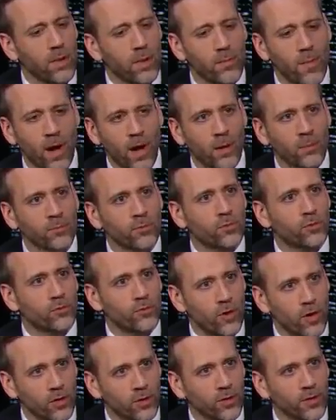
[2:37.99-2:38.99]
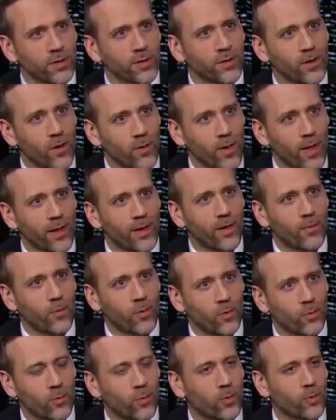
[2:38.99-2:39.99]
my mom's struggling, you know, like
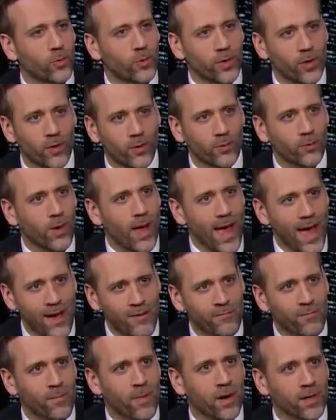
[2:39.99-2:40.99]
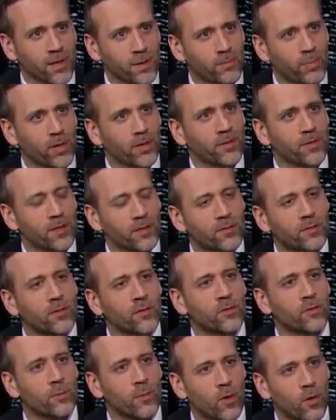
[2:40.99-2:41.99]
we don't have money, but yeah. this
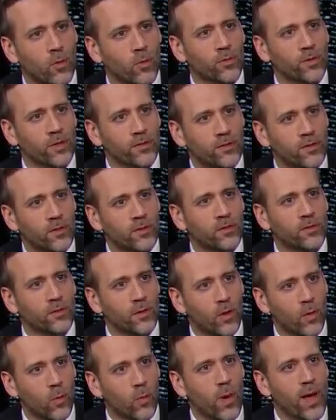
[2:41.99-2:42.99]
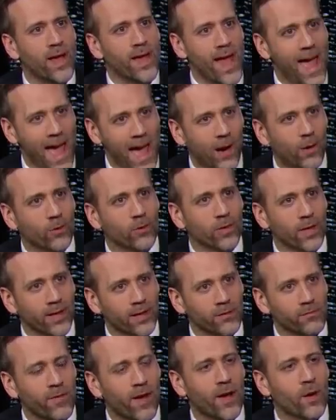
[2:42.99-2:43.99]
is a, this is a way out.
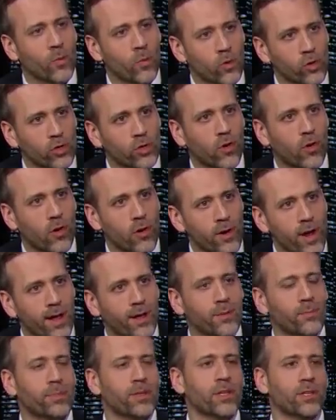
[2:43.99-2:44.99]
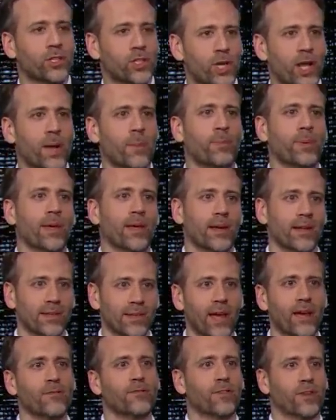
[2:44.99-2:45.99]
Like if I work hard, I can be a champion, and
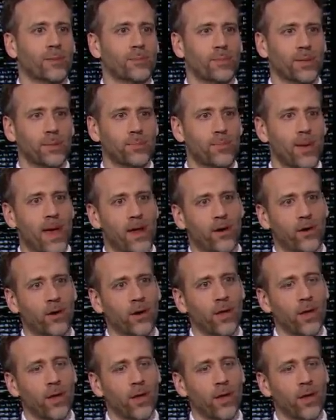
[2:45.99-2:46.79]
life can be better.